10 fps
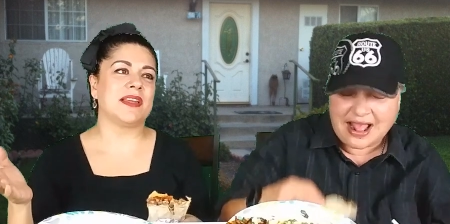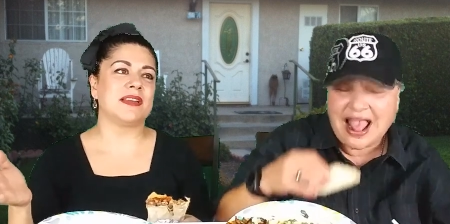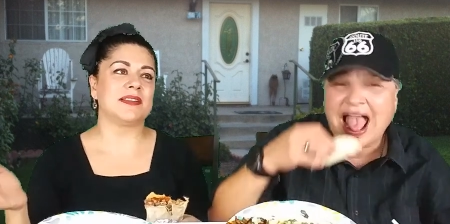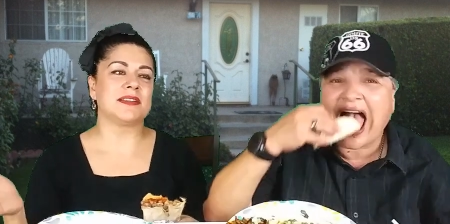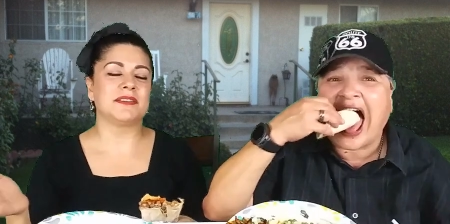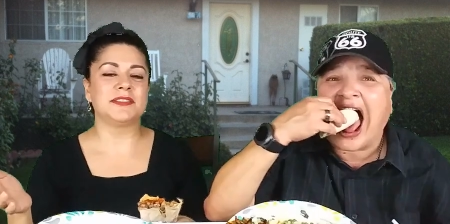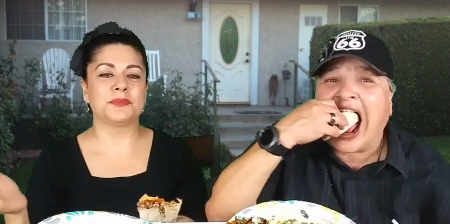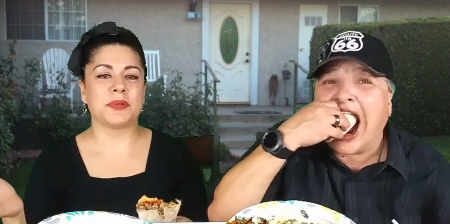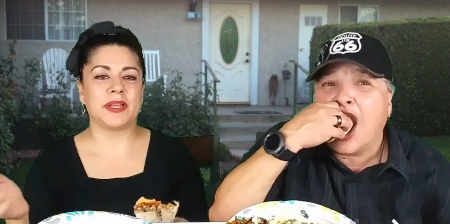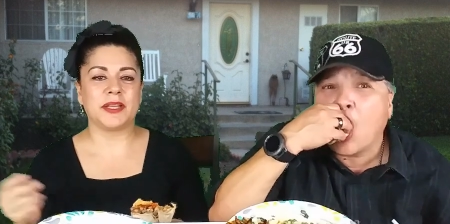Speaker 1: in until
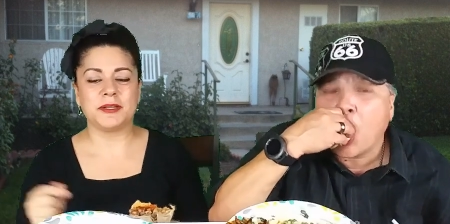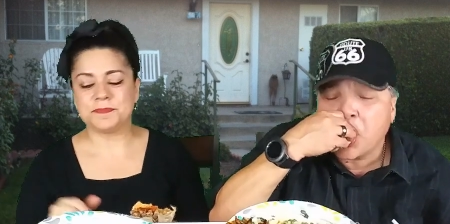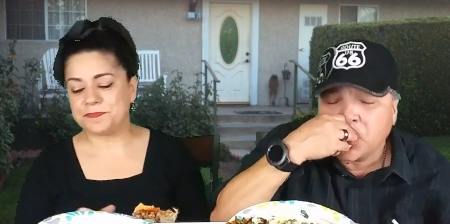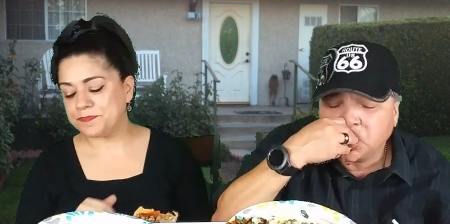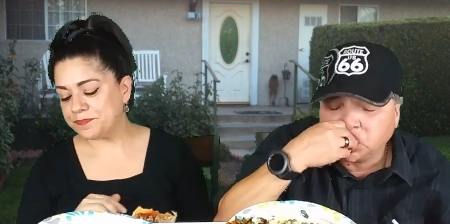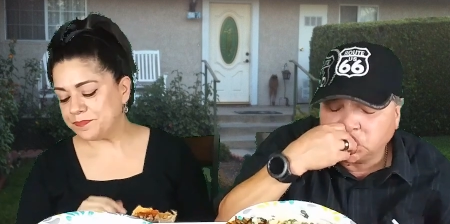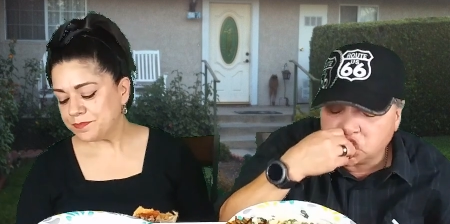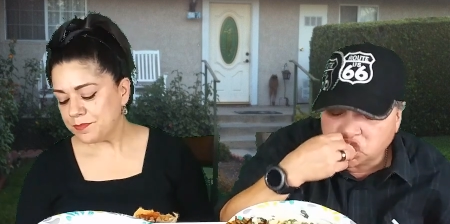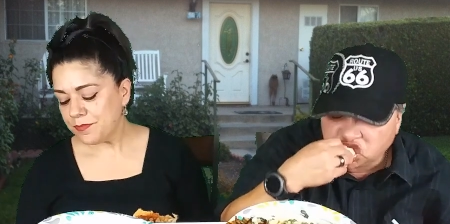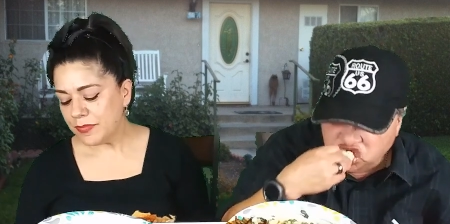he's ready.
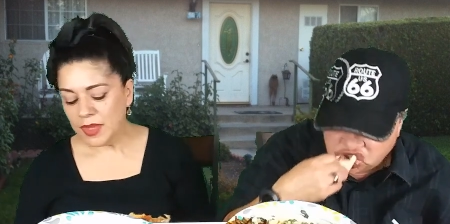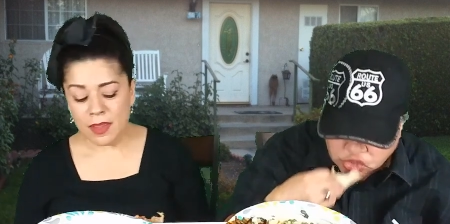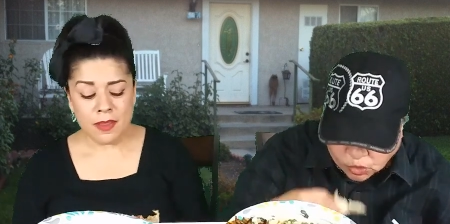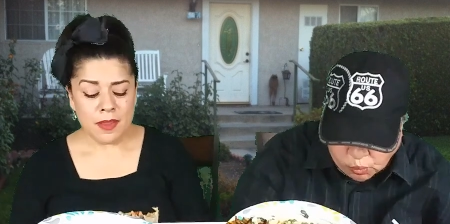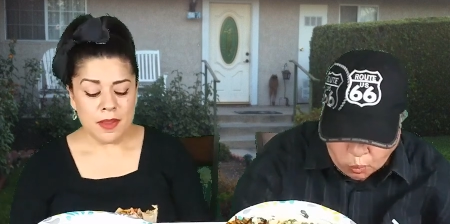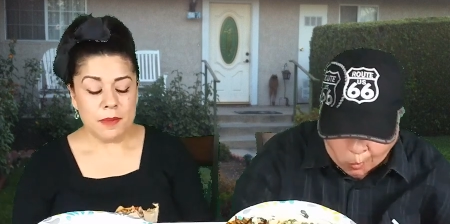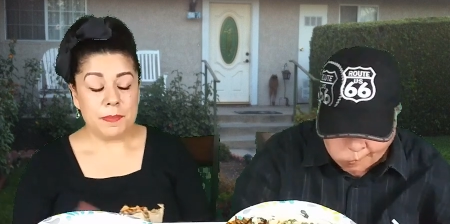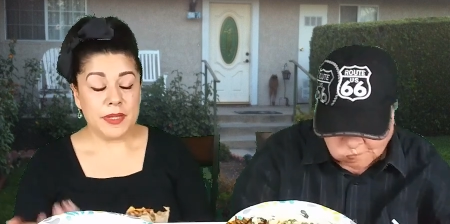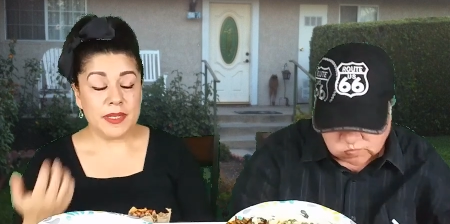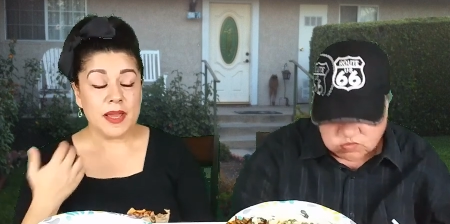Mm-hmm.
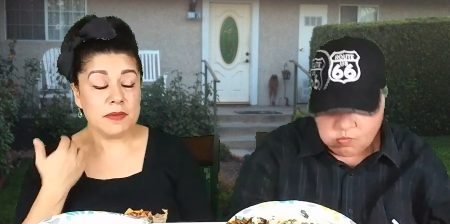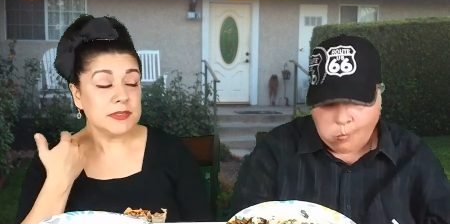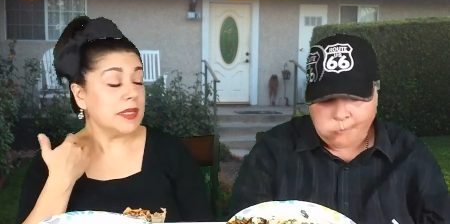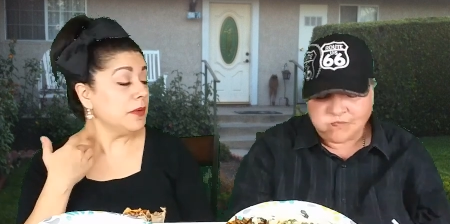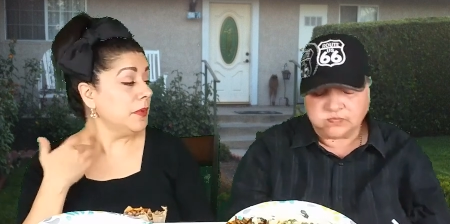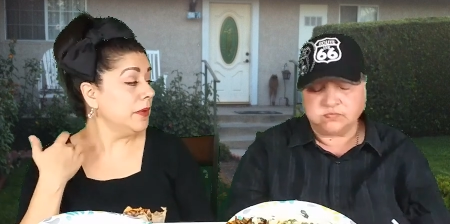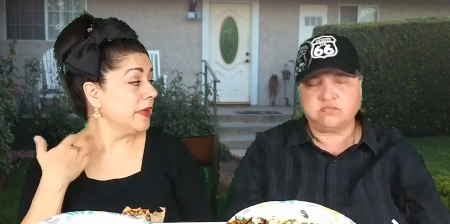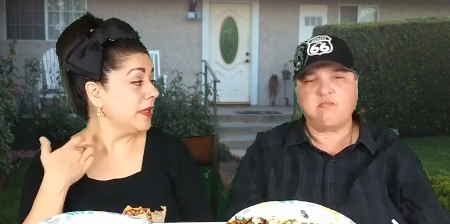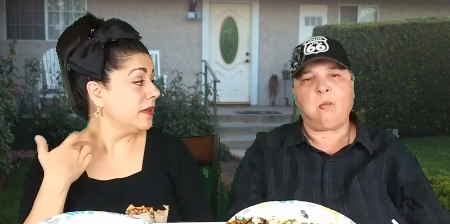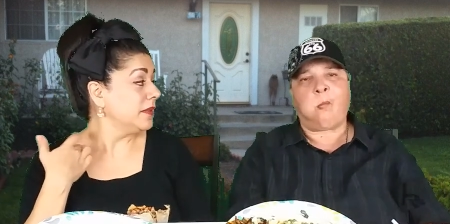But I was getting
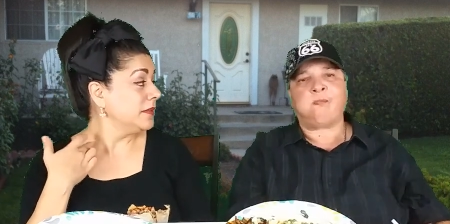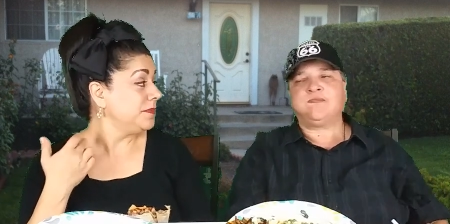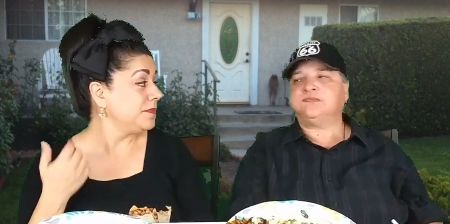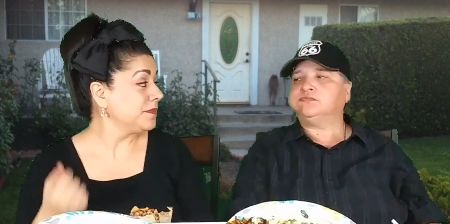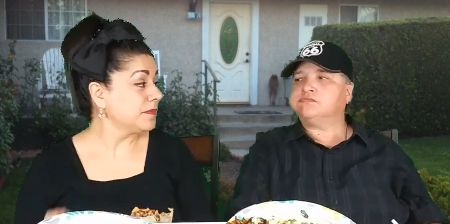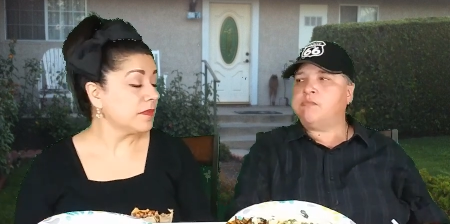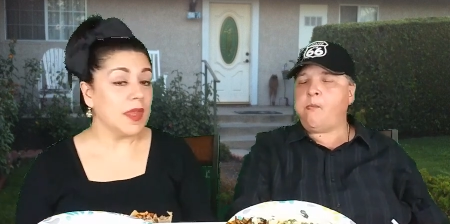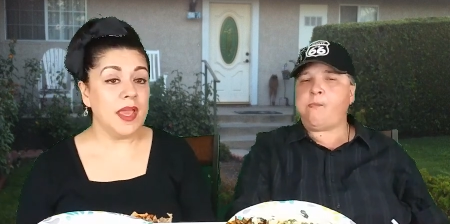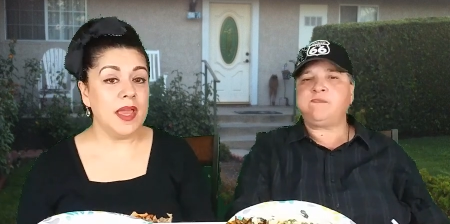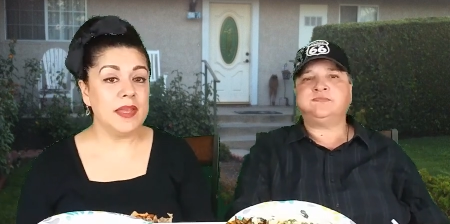worried.
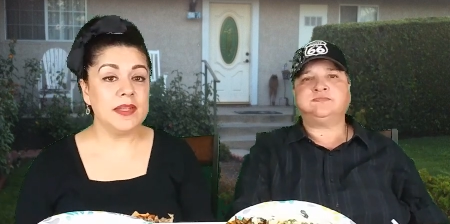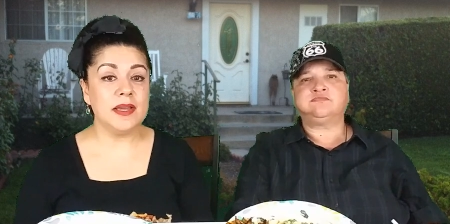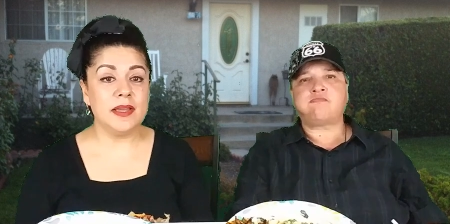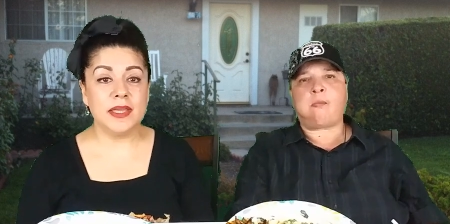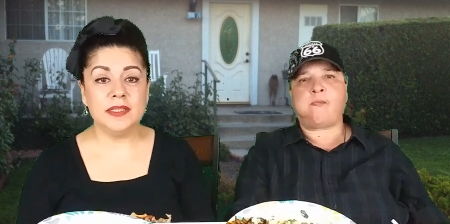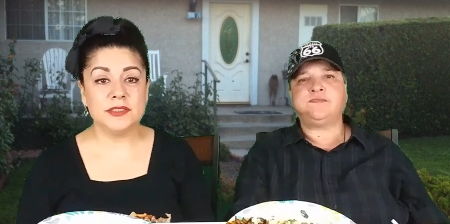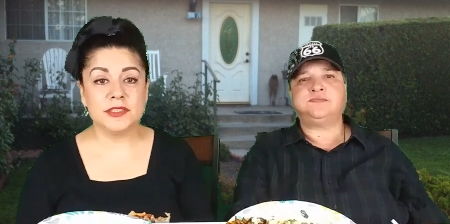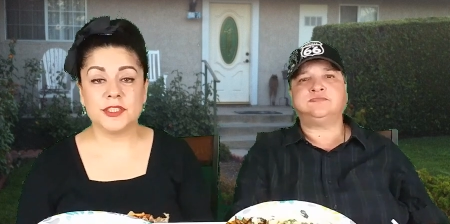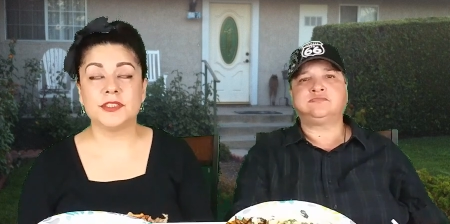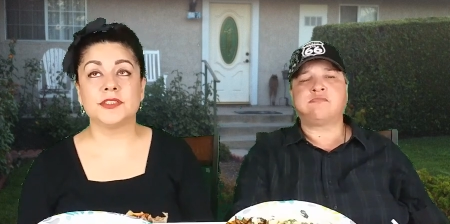Mm-hmm. And
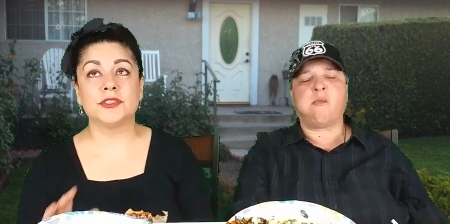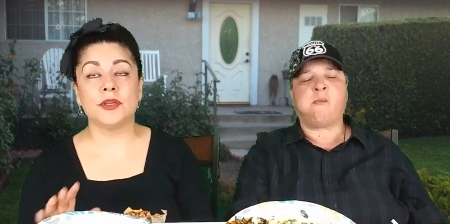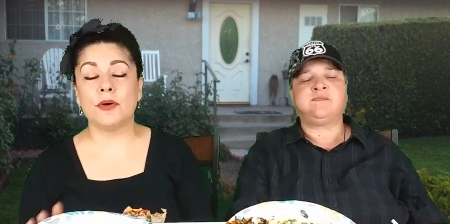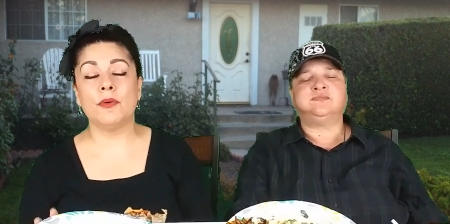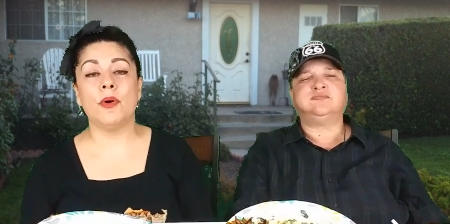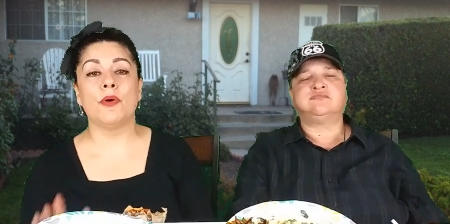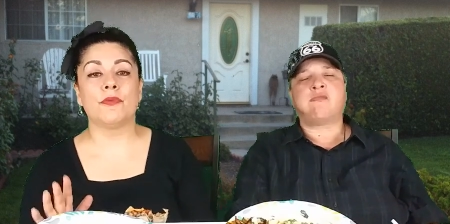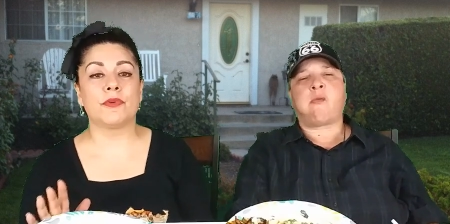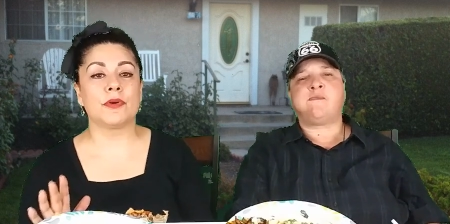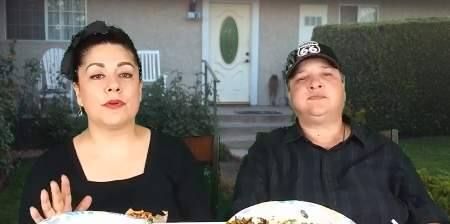he's just so
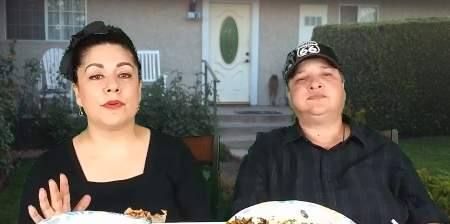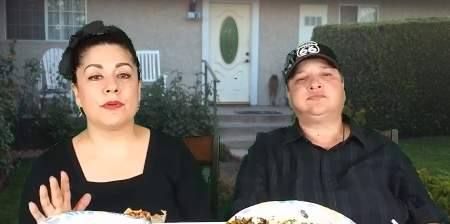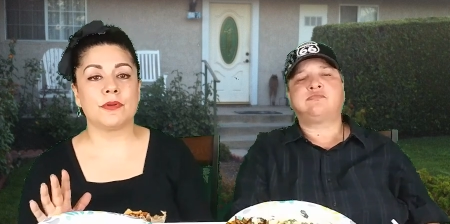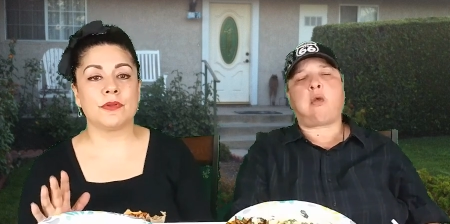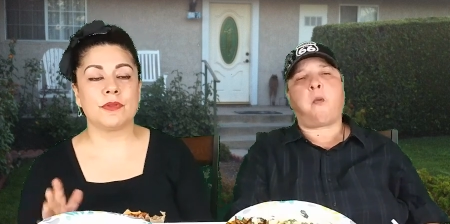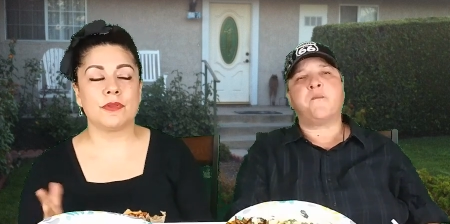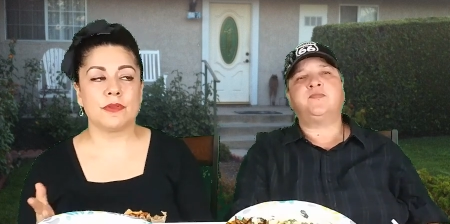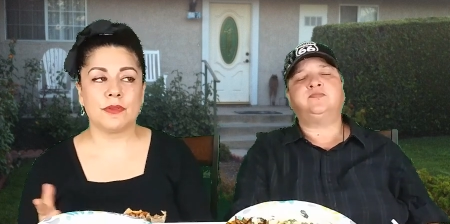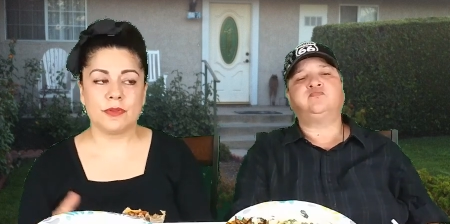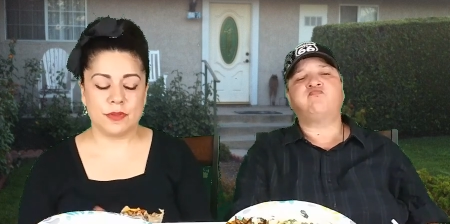over
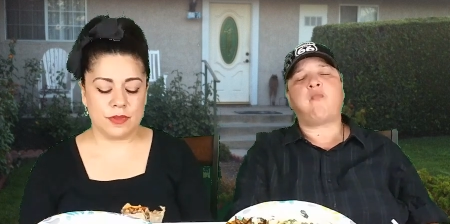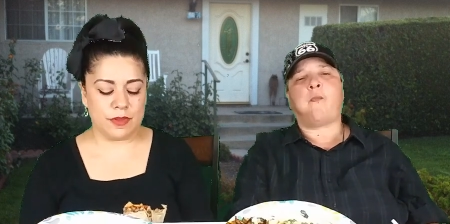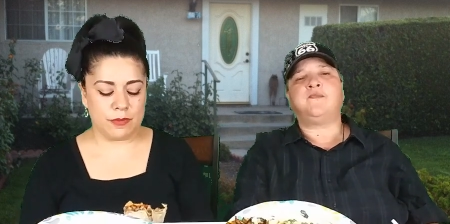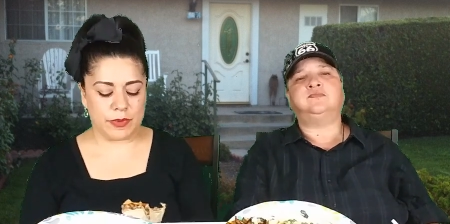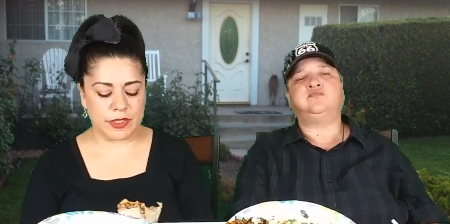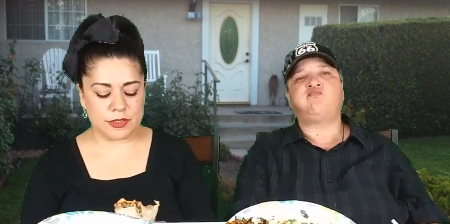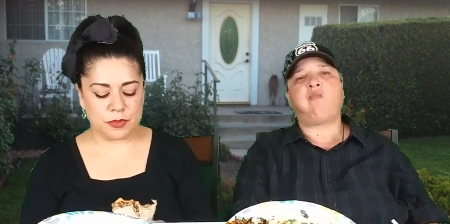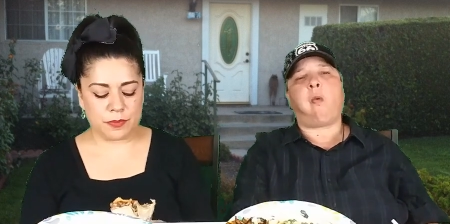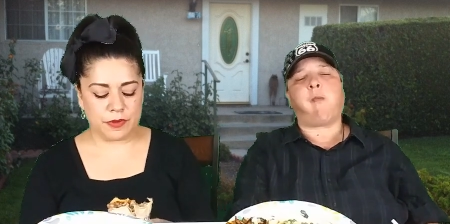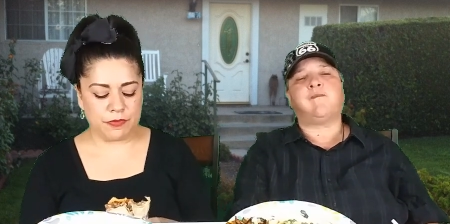the
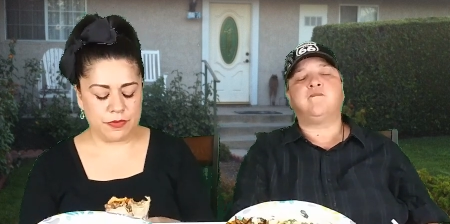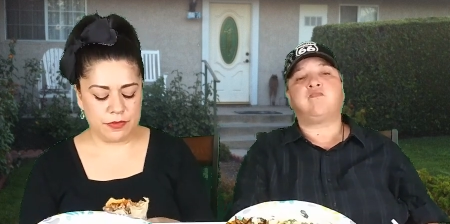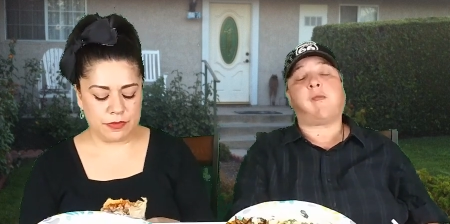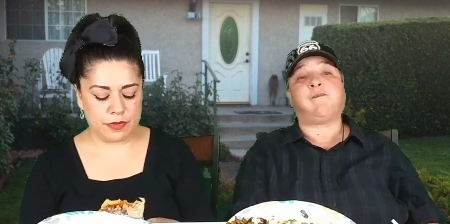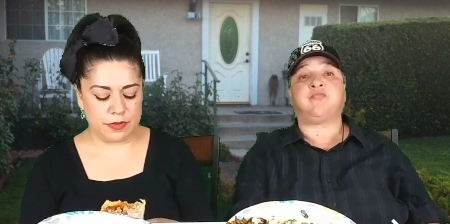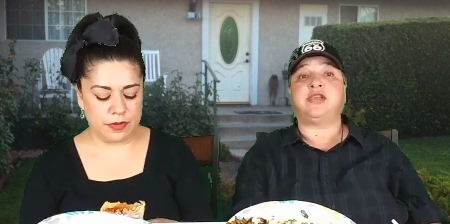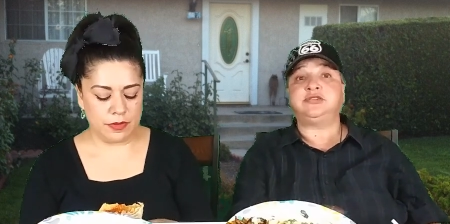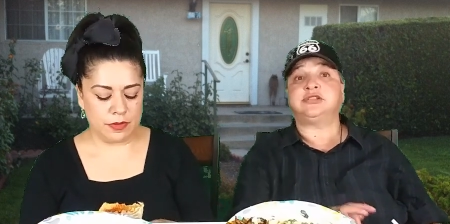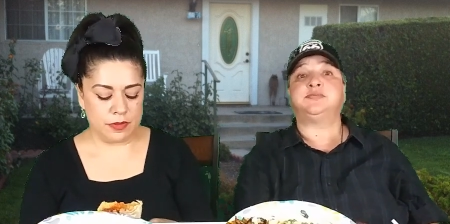Rachael Ray food. That's